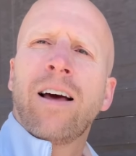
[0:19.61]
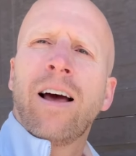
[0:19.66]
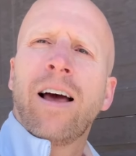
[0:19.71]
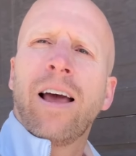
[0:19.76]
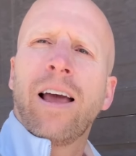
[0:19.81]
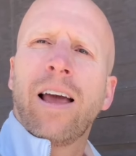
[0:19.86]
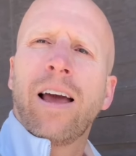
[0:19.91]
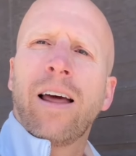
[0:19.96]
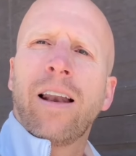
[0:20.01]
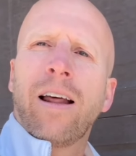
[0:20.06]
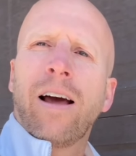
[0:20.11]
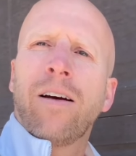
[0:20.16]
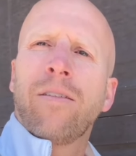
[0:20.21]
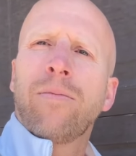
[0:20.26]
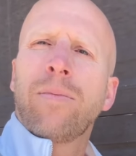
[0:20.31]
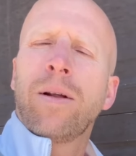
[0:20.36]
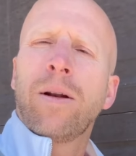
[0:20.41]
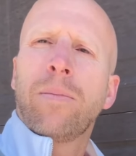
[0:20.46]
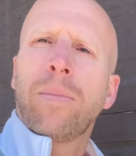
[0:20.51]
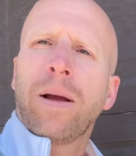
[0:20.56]
And
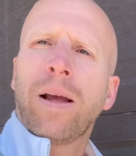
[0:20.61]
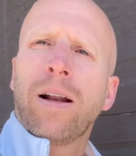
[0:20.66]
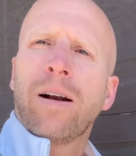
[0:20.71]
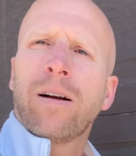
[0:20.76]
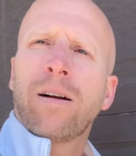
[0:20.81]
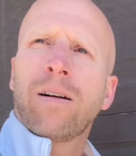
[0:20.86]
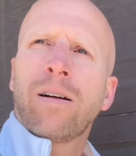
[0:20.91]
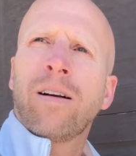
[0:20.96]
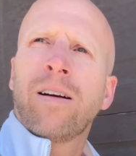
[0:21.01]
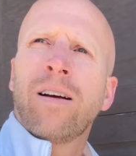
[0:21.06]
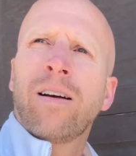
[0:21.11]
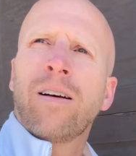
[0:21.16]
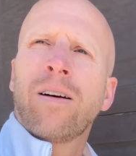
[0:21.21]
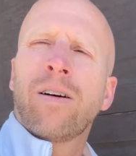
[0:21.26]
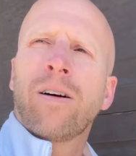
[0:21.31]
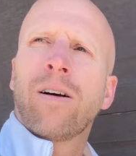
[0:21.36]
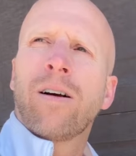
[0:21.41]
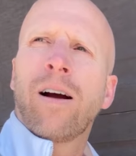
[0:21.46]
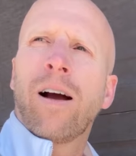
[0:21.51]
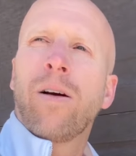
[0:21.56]
I've been a painter,
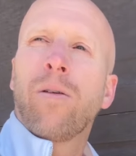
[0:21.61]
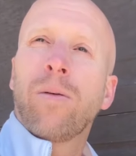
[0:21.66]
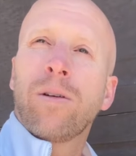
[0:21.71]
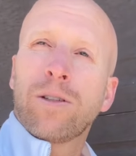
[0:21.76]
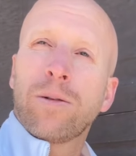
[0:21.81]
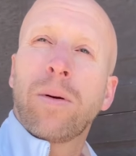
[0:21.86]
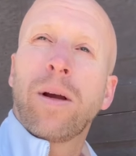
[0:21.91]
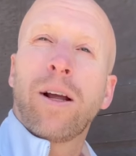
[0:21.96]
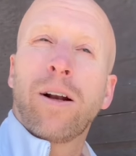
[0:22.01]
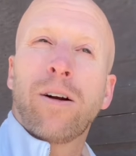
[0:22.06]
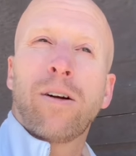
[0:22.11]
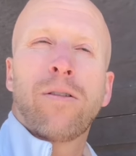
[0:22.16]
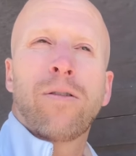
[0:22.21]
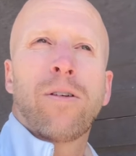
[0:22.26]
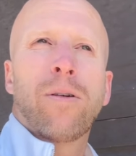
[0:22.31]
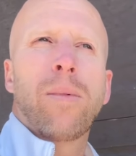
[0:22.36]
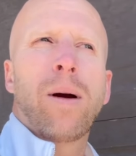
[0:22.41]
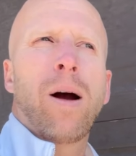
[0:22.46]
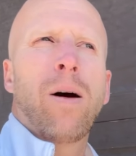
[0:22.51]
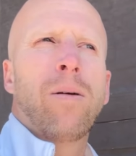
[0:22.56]
or I was a painter
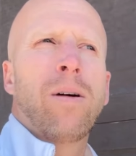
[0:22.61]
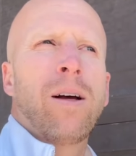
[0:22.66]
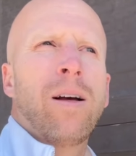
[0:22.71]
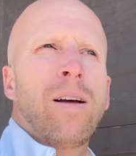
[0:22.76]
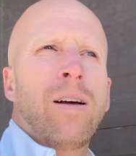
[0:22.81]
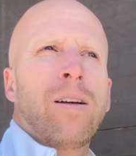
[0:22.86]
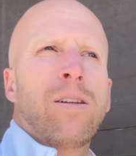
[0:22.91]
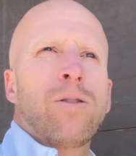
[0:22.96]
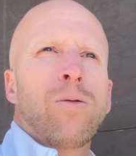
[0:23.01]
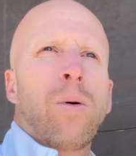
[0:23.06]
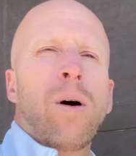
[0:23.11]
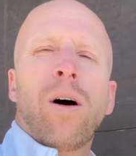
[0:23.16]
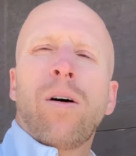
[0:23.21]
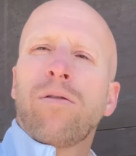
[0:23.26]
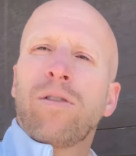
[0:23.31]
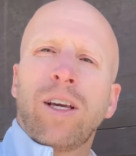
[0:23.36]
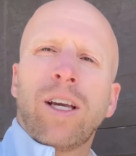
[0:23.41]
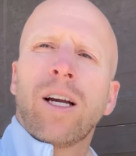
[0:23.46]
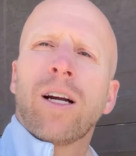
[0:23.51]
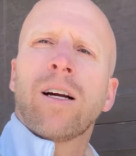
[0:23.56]
for about 12
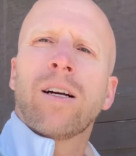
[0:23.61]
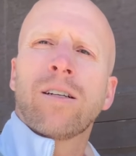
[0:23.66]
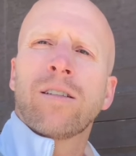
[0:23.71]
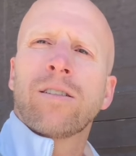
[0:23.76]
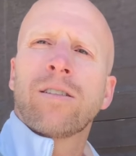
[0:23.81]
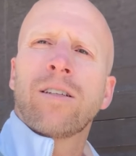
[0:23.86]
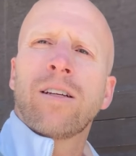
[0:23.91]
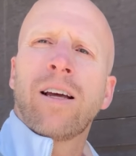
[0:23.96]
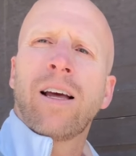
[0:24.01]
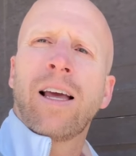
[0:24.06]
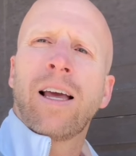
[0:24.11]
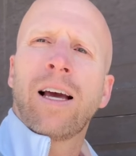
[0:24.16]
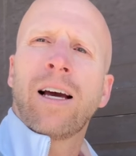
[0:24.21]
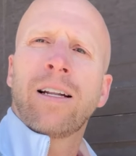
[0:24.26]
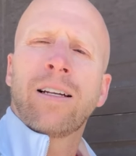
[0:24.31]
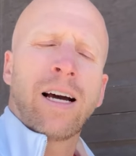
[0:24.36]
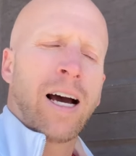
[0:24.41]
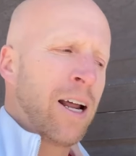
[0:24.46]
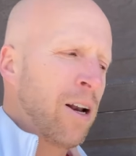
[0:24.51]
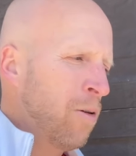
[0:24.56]
years,
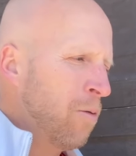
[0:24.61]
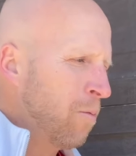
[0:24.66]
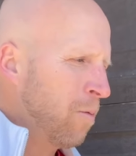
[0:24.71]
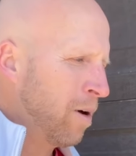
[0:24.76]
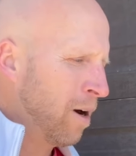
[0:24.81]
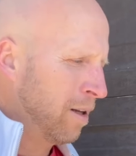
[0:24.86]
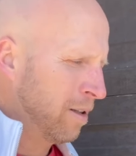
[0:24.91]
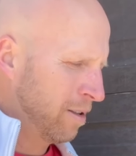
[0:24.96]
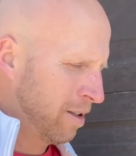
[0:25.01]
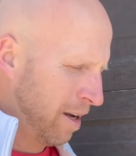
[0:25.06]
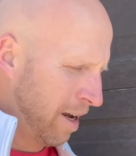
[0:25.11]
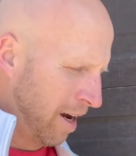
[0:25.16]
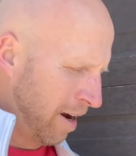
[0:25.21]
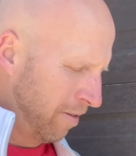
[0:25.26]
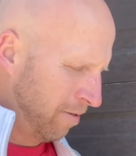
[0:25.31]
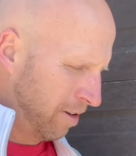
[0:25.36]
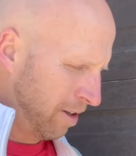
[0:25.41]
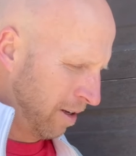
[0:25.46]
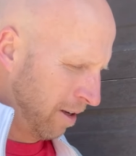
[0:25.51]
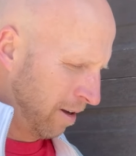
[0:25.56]
and I don't want to
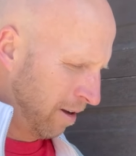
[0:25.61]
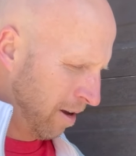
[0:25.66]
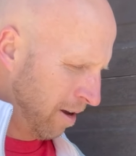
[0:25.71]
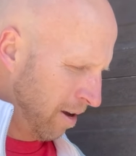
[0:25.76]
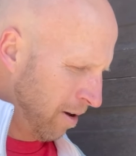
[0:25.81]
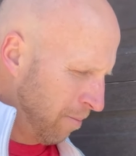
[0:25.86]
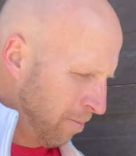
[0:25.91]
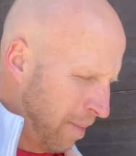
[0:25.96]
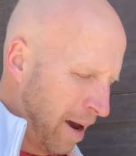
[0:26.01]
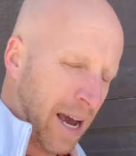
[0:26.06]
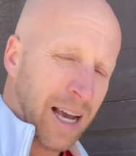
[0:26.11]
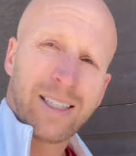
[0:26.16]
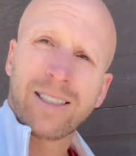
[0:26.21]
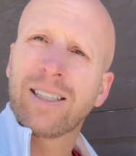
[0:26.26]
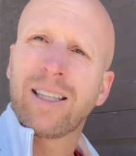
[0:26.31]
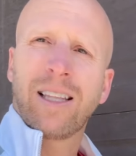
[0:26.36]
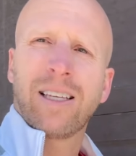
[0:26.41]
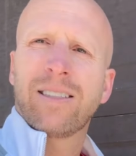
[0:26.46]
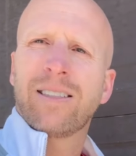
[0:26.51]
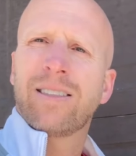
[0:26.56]
have to
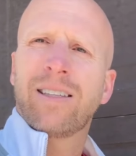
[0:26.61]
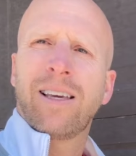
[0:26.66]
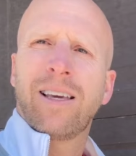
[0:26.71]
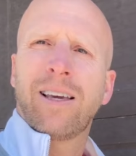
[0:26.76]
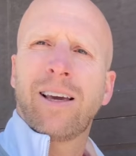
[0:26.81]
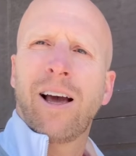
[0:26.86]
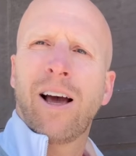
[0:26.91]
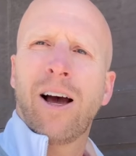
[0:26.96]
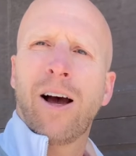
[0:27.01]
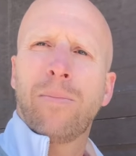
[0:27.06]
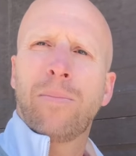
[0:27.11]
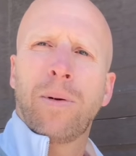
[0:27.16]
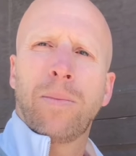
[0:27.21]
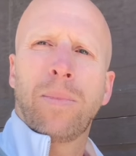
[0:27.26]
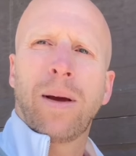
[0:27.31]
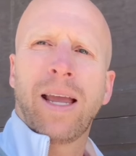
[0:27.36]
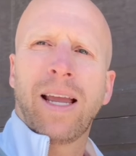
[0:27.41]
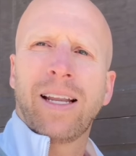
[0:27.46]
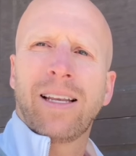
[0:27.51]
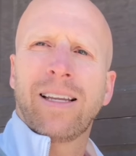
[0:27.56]
mask this thing up and
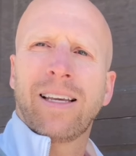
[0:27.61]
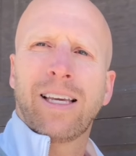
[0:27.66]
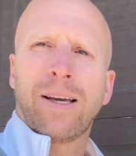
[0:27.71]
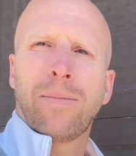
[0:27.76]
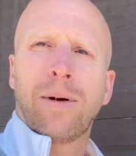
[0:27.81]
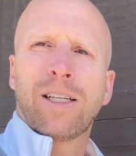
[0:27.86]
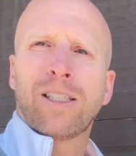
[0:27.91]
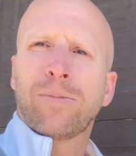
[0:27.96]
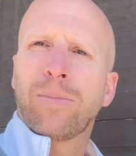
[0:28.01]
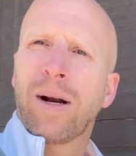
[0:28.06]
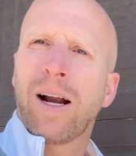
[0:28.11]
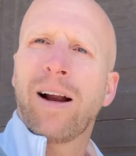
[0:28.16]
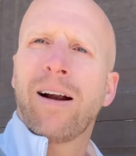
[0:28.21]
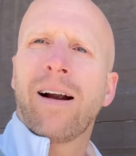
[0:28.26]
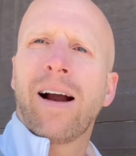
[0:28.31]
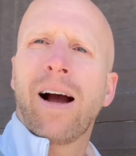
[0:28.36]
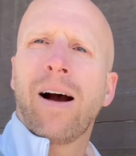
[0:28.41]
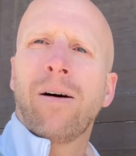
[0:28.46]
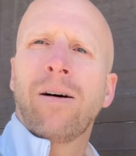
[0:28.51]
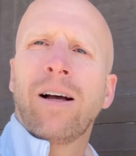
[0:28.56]
paint it, get my sprayer
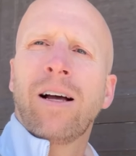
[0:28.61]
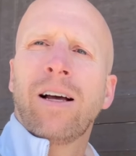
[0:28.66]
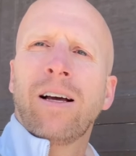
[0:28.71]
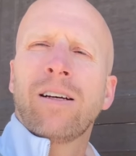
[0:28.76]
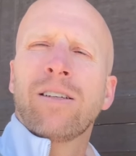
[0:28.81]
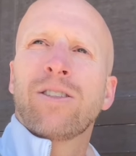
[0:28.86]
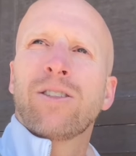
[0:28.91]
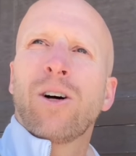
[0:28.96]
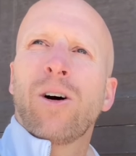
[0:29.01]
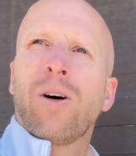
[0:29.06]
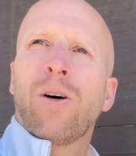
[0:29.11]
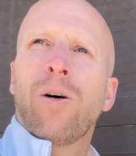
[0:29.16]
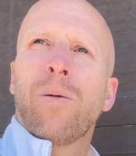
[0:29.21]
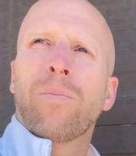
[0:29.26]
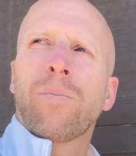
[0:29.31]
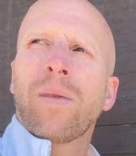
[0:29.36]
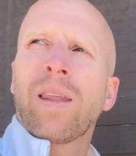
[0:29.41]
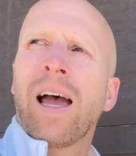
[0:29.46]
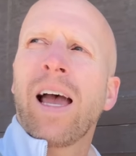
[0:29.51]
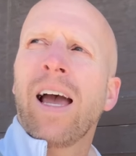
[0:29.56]
out. So
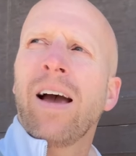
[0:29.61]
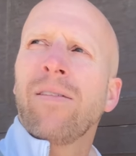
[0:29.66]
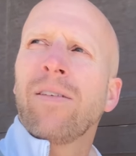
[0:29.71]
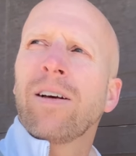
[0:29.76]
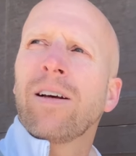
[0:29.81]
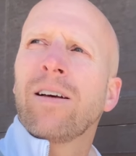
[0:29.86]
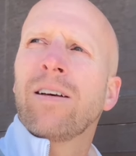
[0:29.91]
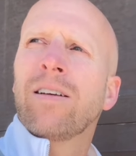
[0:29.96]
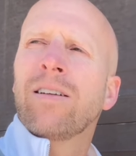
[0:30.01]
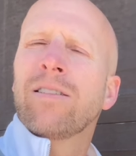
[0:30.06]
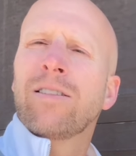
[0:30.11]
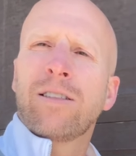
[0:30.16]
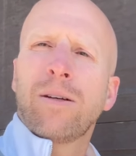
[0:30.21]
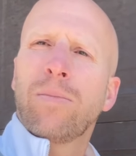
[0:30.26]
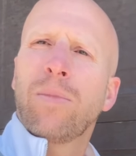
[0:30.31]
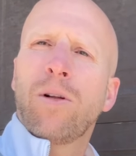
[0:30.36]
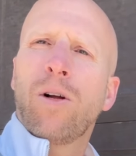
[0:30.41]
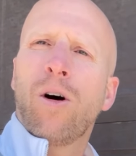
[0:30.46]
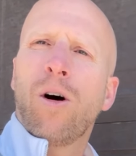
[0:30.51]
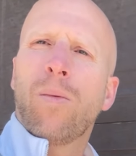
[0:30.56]
I have a
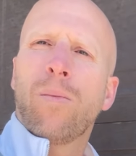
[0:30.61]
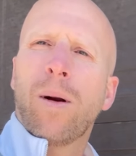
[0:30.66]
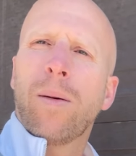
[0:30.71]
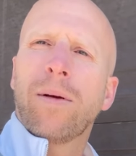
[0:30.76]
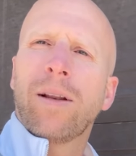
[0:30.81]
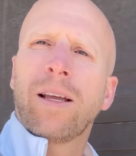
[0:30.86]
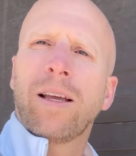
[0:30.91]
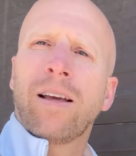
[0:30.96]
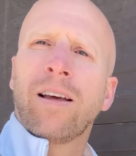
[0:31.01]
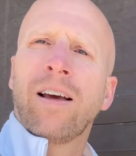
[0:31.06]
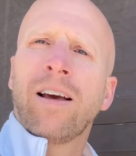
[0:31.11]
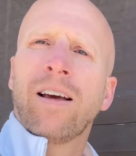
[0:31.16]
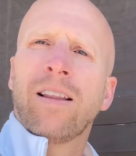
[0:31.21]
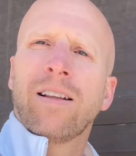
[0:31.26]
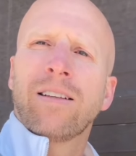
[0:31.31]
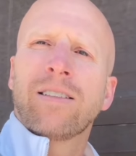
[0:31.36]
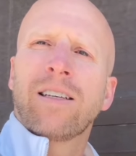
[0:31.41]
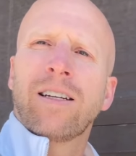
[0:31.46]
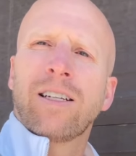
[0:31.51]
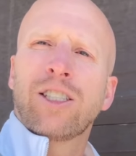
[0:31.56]
simple home remedy
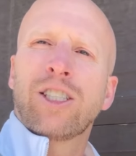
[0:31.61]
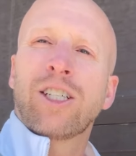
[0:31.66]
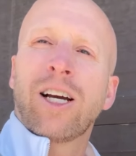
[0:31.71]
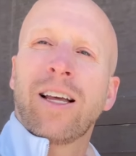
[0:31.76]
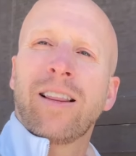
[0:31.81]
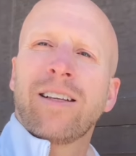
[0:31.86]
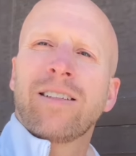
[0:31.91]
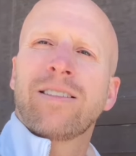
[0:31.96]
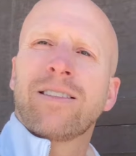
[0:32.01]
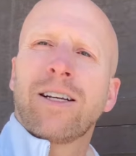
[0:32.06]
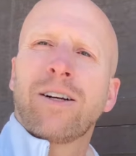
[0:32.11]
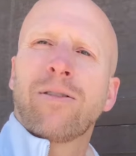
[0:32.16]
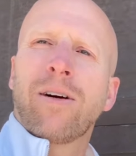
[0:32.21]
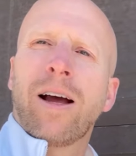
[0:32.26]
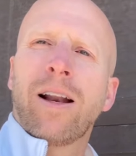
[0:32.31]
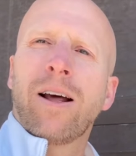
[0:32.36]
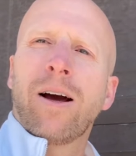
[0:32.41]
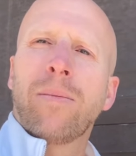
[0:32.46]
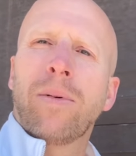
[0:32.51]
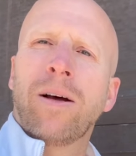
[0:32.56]
that's gonna shine this thing
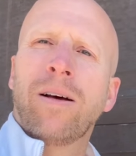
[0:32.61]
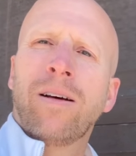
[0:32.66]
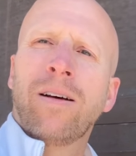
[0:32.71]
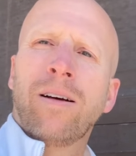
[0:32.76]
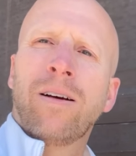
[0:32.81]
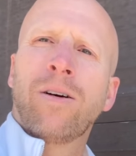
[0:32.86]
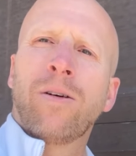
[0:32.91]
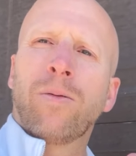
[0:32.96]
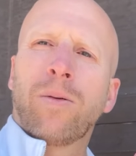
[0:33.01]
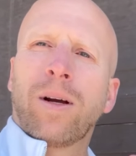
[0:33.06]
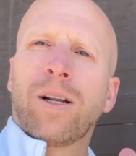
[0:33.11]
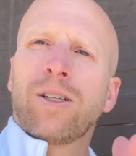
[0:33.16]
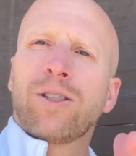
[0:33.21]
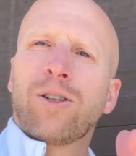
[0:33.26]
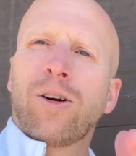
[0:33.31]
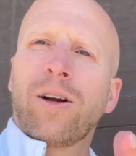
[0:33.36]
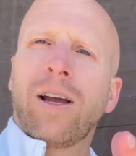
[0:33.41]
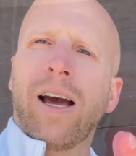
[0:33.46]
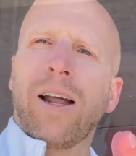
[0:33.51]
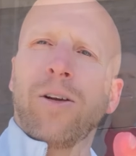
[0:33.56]
right up. We're gonna
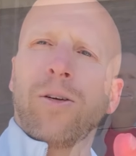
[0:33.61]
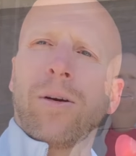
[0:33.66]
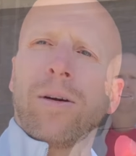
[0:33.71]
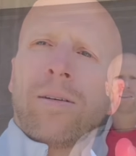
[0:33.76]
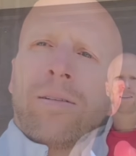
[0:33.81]
show you how to do it.